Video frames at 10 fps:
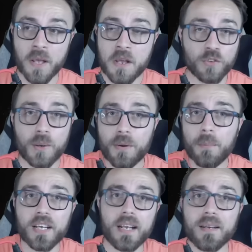So I'm
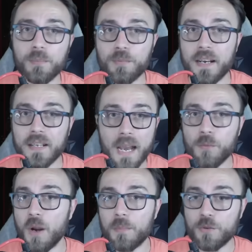probably going to end up spending
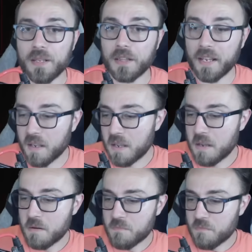anywhere between like
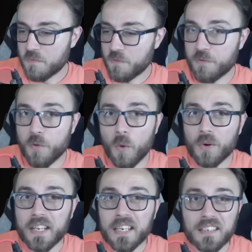
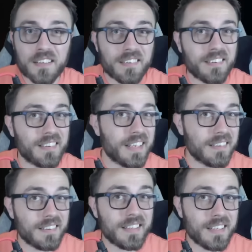40 to
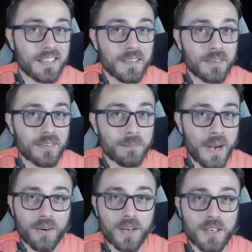60
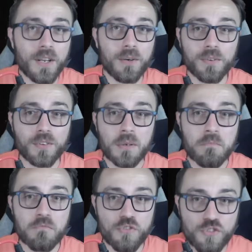Paragon nodes
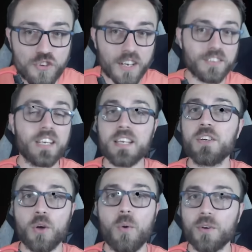just
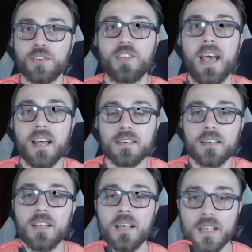into core stat.
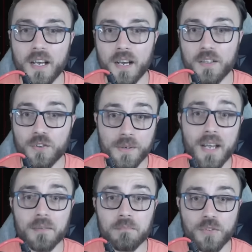Uh, so yeah,
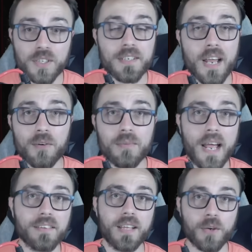sit down,
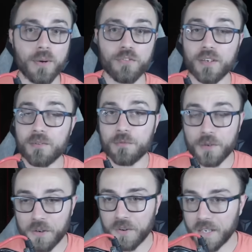ask that question,
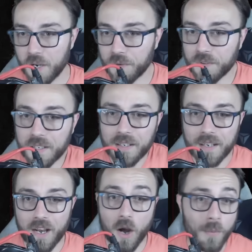figure it out.
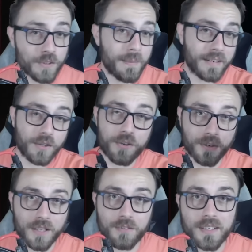Uh, always max out your
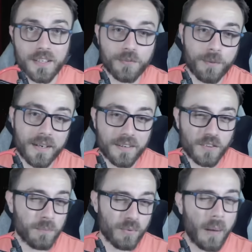glyphs at this point because
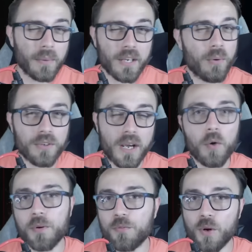they're probably going to
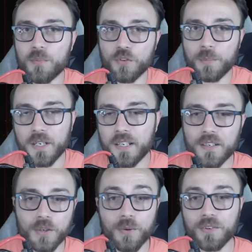outperform just putting it
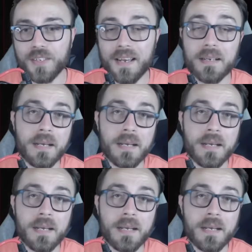into core stat.